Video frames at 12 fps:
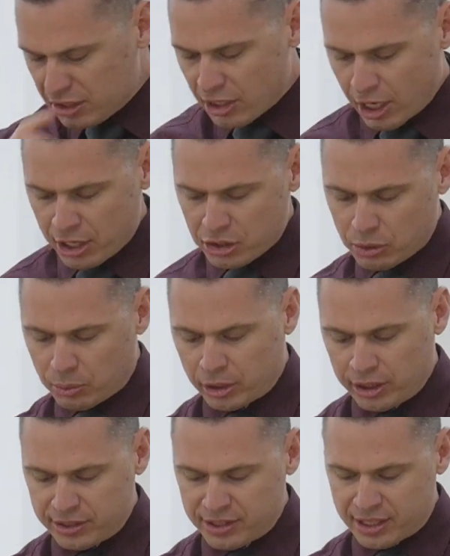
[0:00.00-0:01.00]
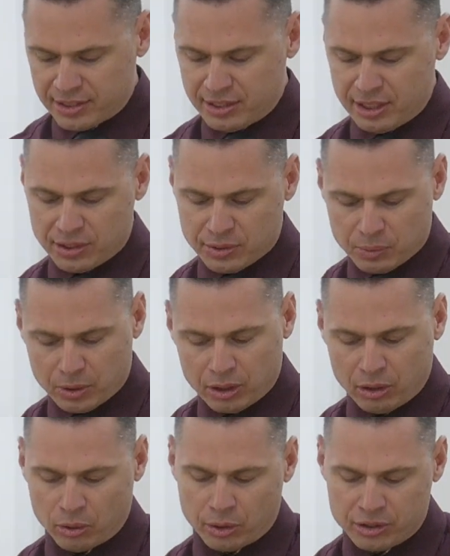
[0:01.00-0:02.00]
Joshua says this when the
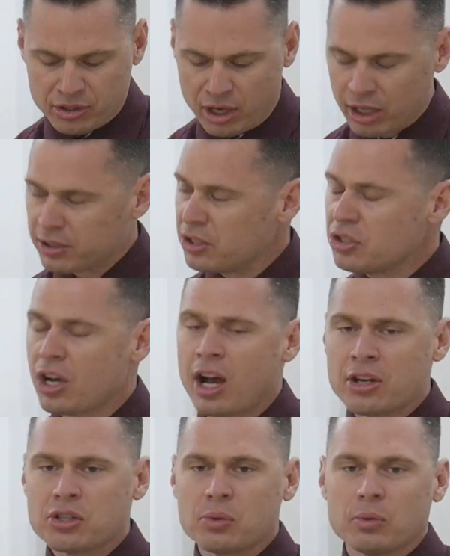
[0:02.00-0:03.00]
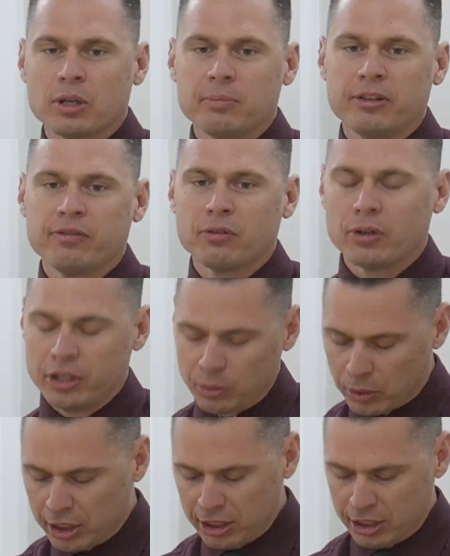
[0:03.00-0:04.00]
Lord talked to Joshua before he
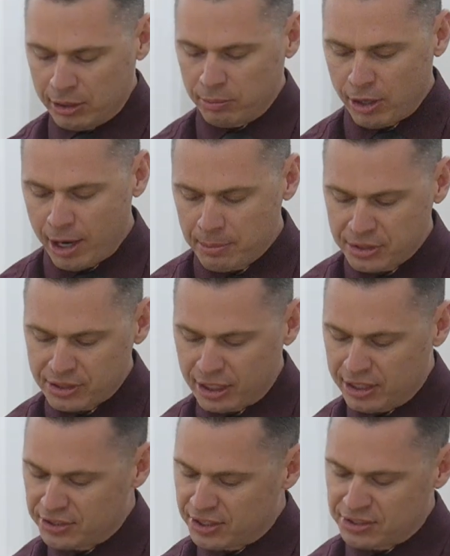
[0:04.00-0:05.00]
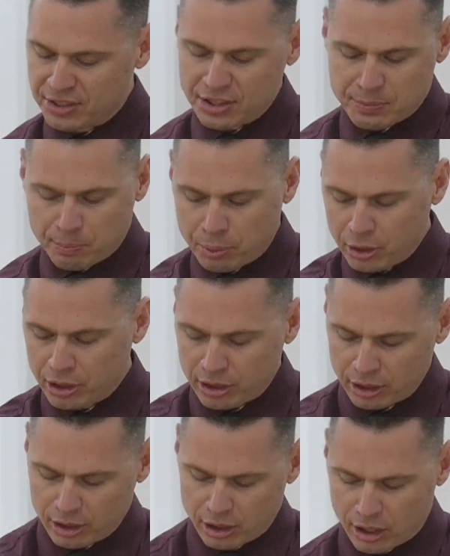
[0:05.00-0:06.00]
went into the promised land. He says, "This
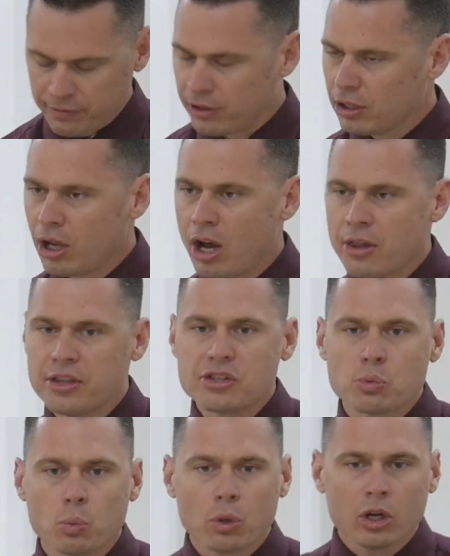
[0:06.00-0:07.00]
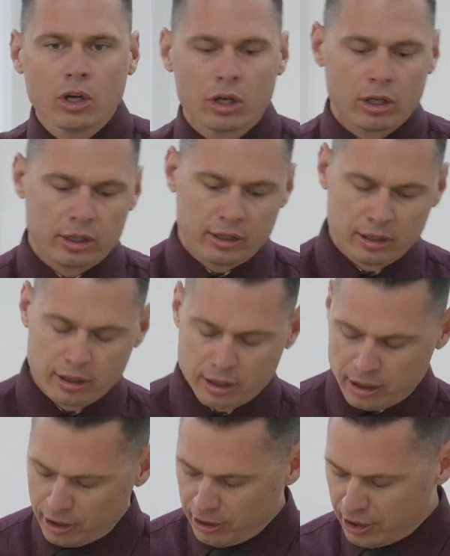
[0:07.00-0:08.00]
book of the law, this word
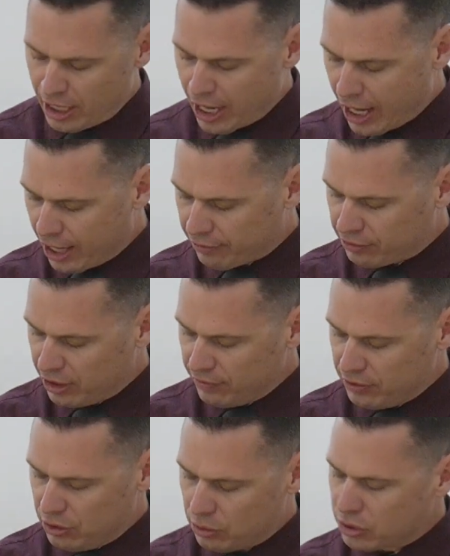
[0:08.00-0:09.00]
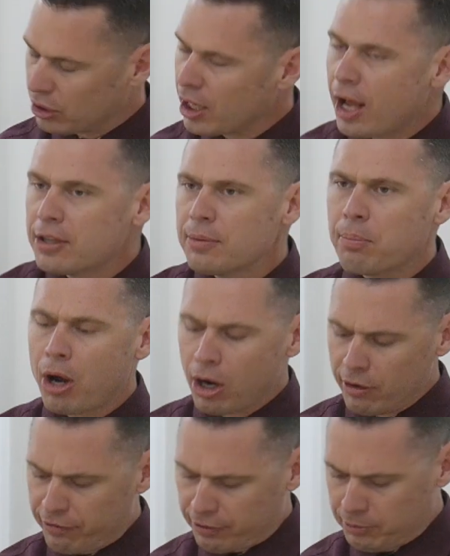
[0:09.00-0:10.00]
that I have given you shall not
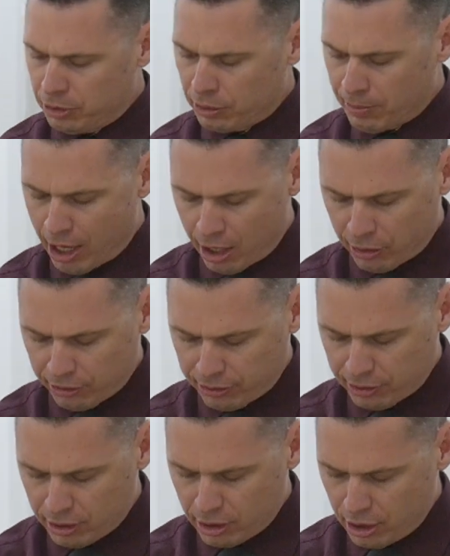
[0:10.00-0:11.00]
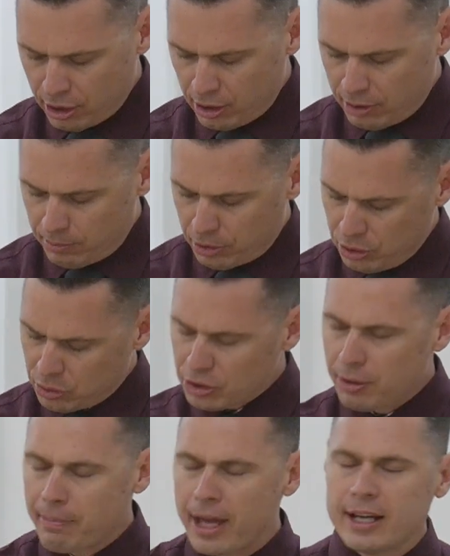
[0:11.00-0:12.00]
depart from your mouth, but you
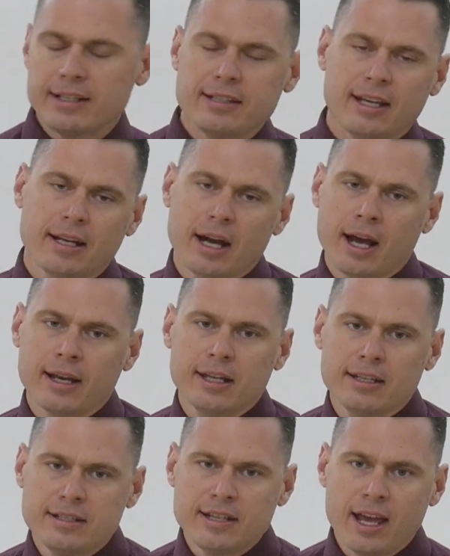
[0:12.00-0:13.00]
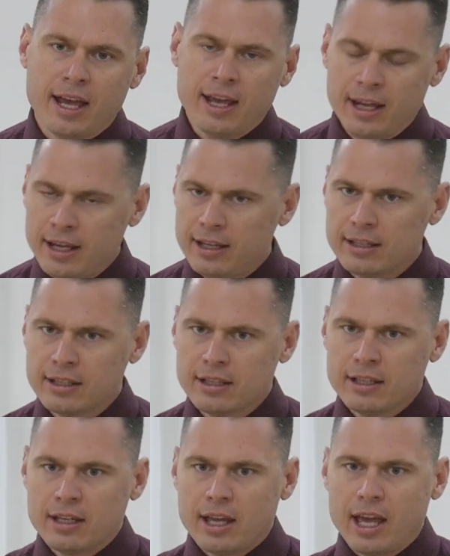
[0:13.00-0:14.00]
shall meditate on it day
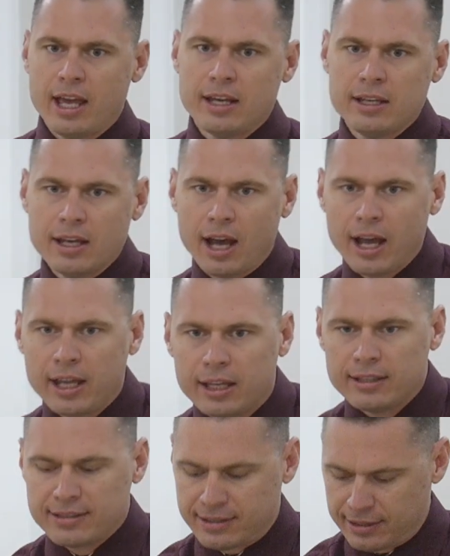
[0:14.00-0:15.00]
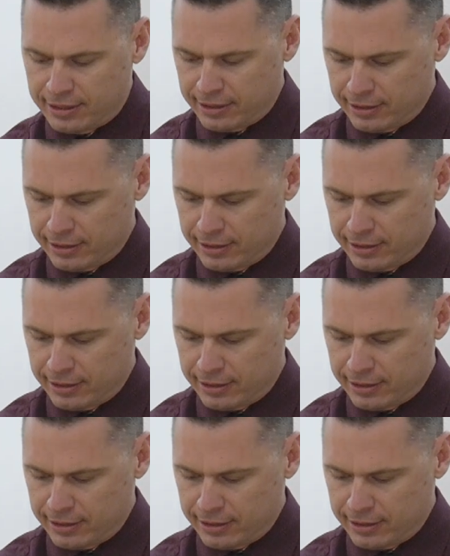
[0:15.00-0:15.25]
and night.